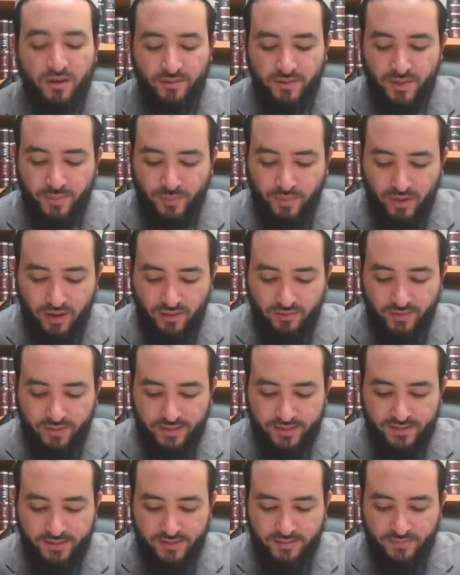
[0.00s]
of the
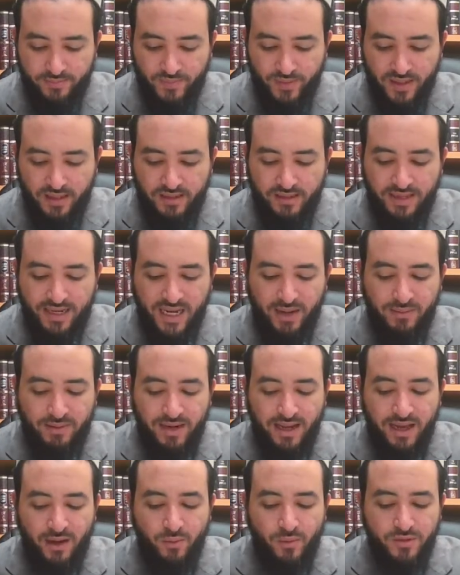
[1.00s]
prophets, the
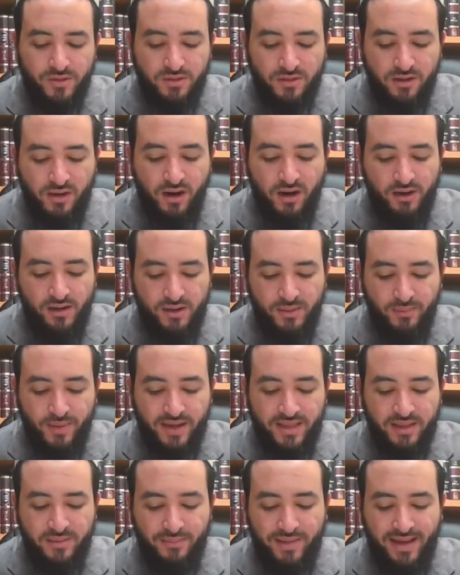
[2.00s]
Kabbalah was guarded
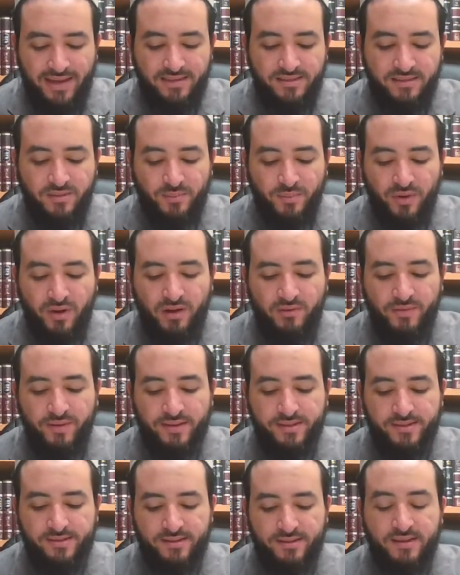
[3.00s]
by the master
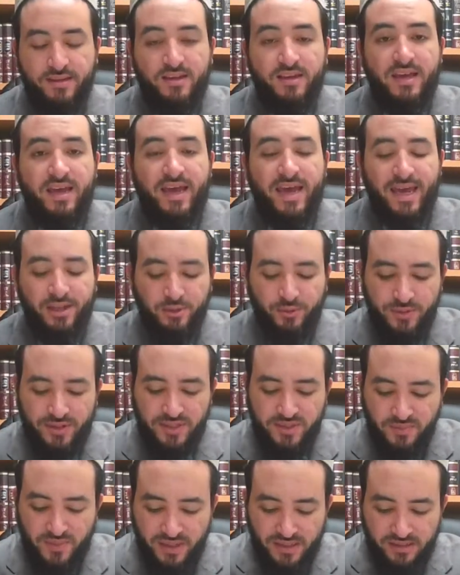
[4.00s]
prophets and
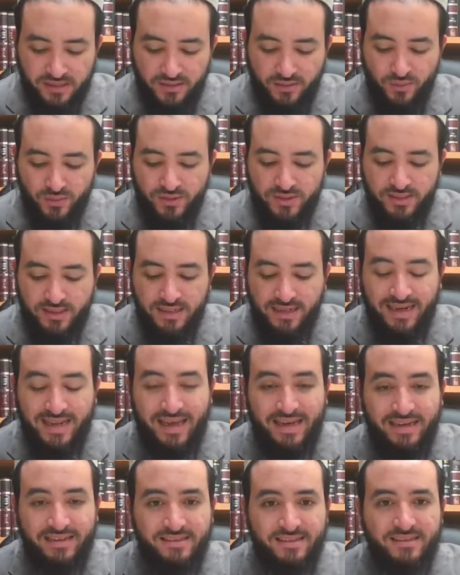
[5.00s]
transmitted to
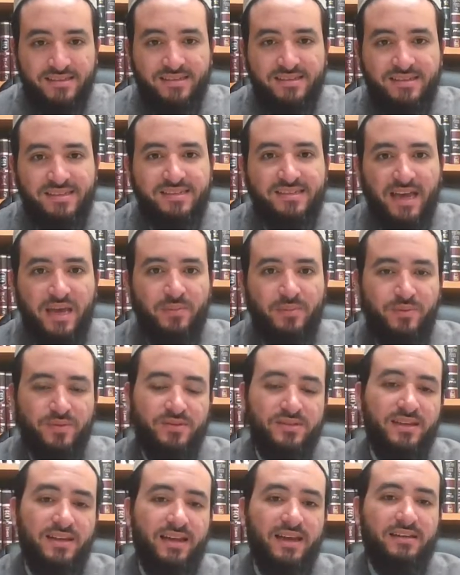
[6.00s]
select
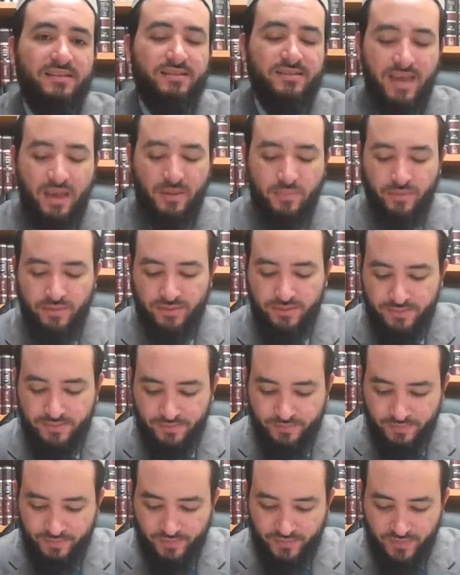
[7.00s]
disciples.
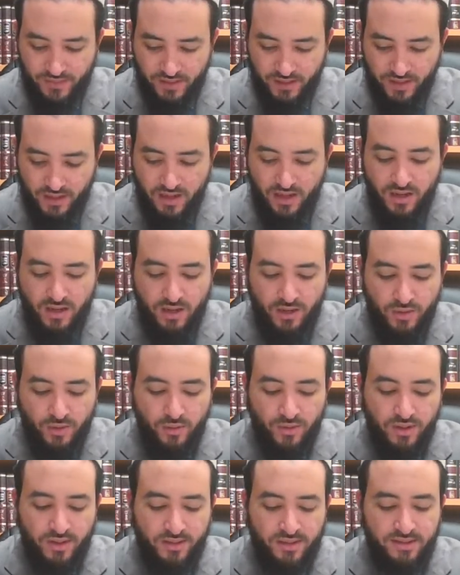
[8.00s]

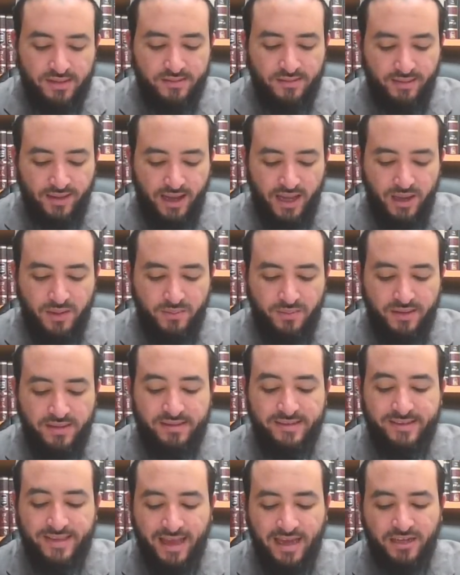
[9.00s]
During this time,
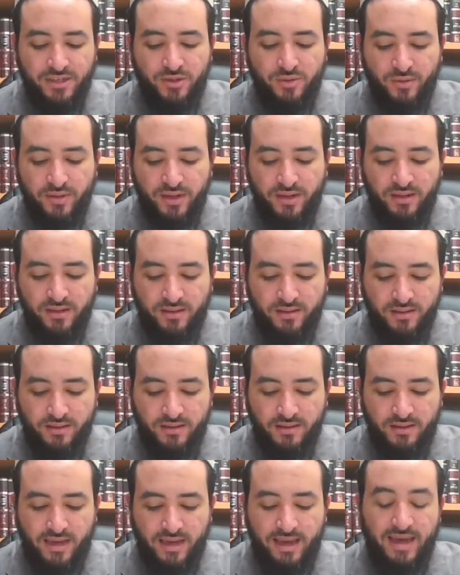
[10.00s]
the sanctuary
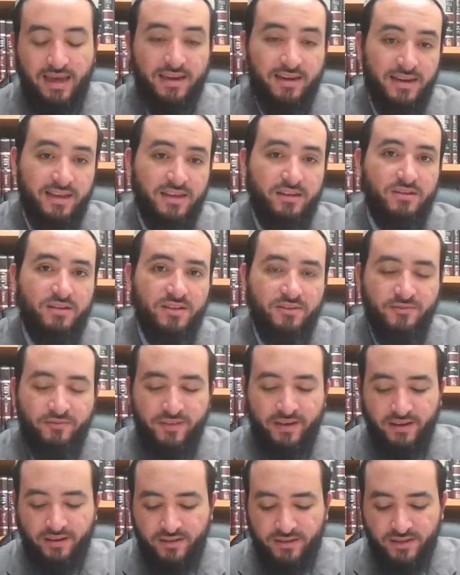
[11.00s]
and later
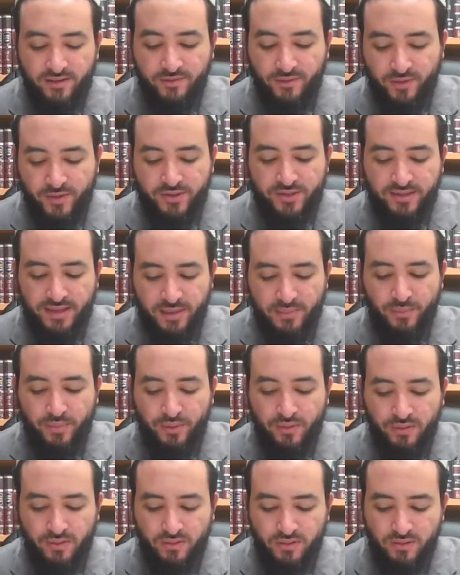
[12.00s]
the first
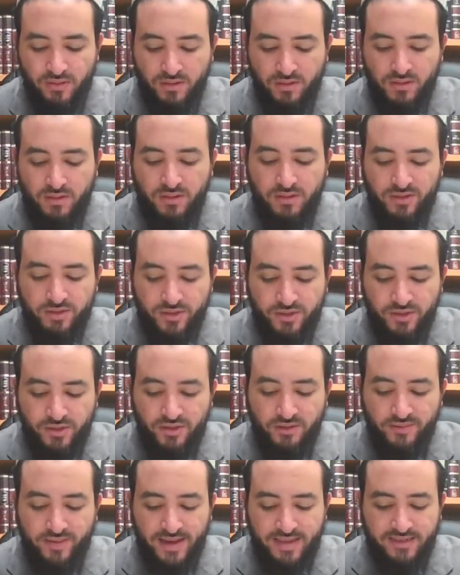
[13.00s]
temple
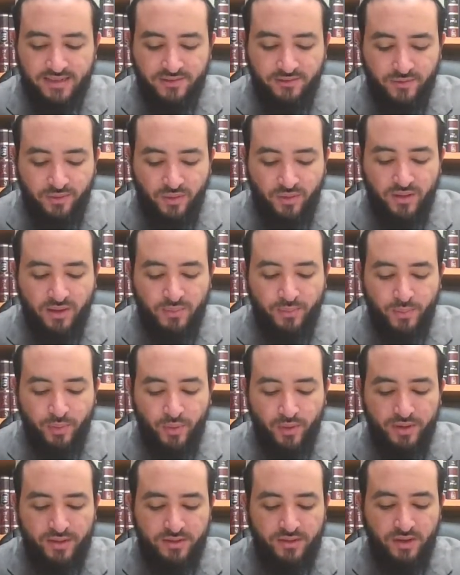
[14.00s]
served as the focal
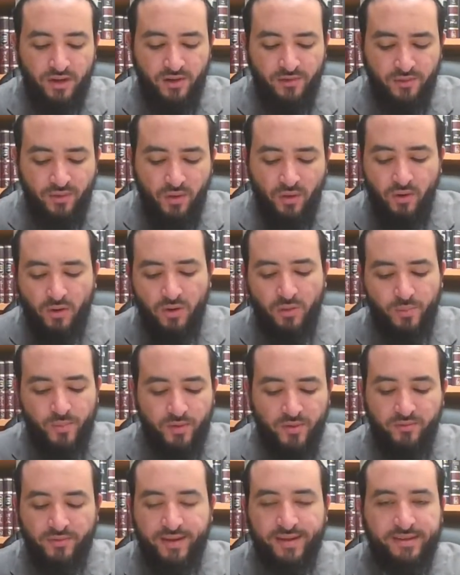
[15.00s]
point of all
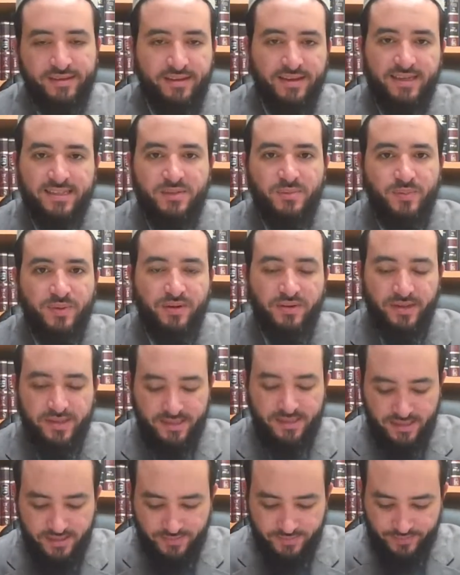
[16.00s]
prophetic
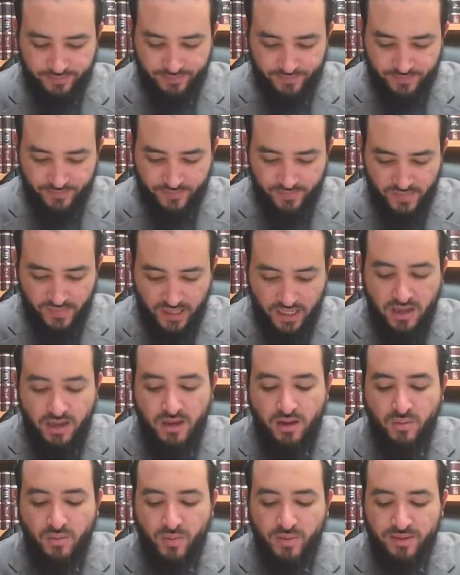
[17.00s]
experience.
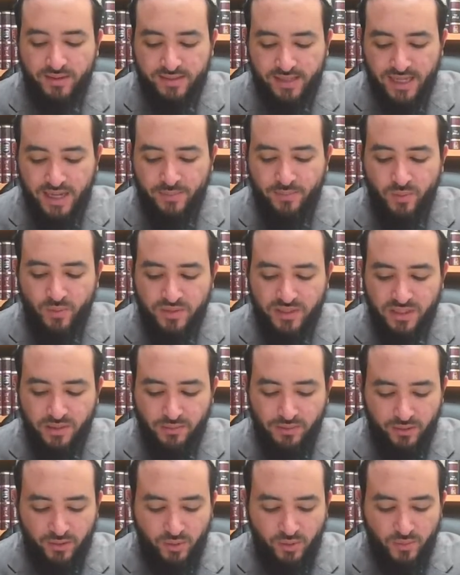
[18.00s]
When the temple was
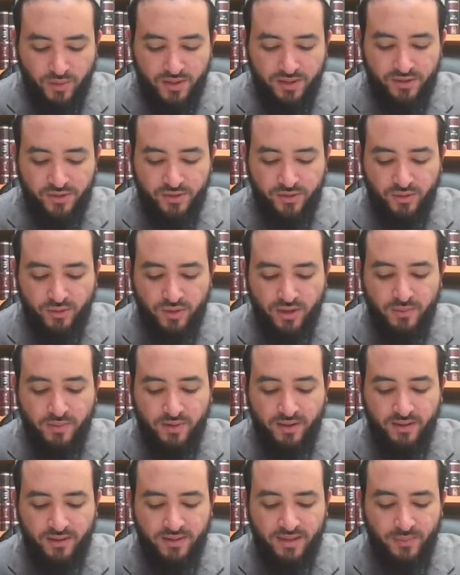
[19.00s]
about to be destroyed,
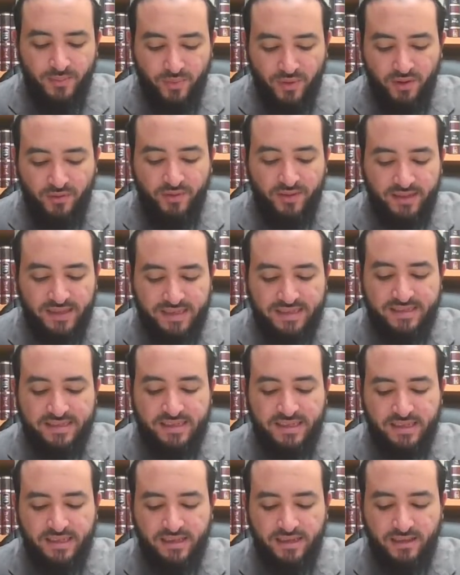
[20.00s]
the prophet
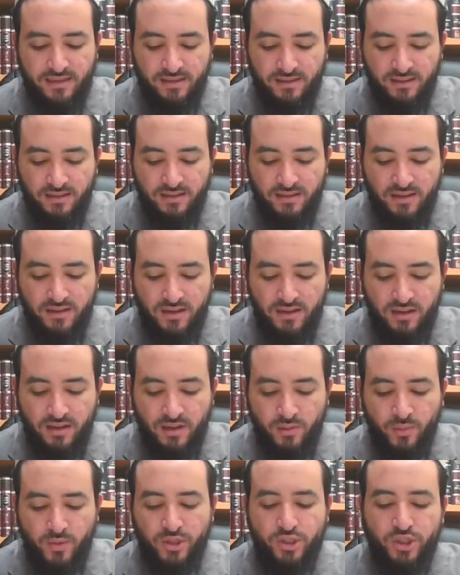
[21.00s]
Ezekiel
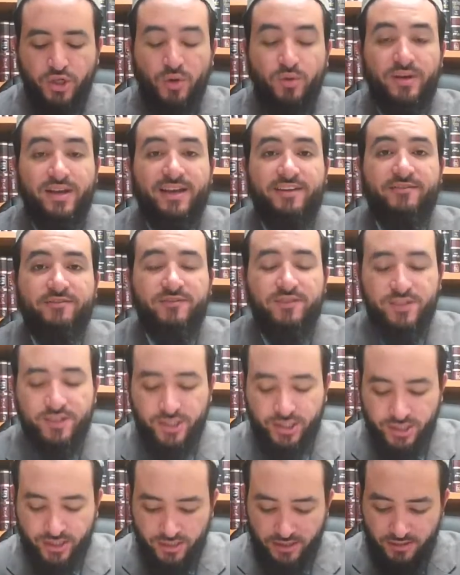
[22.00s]
was shown a
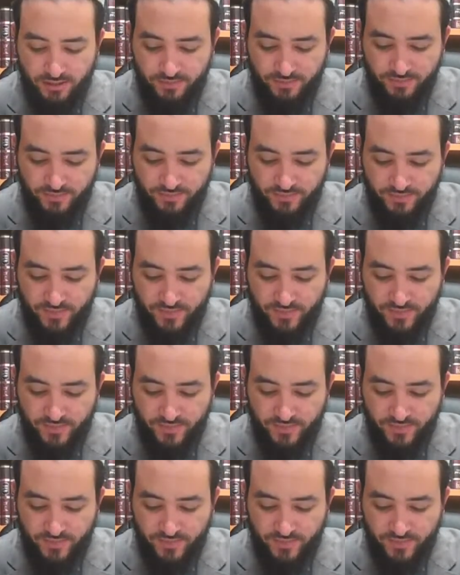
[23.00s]
vision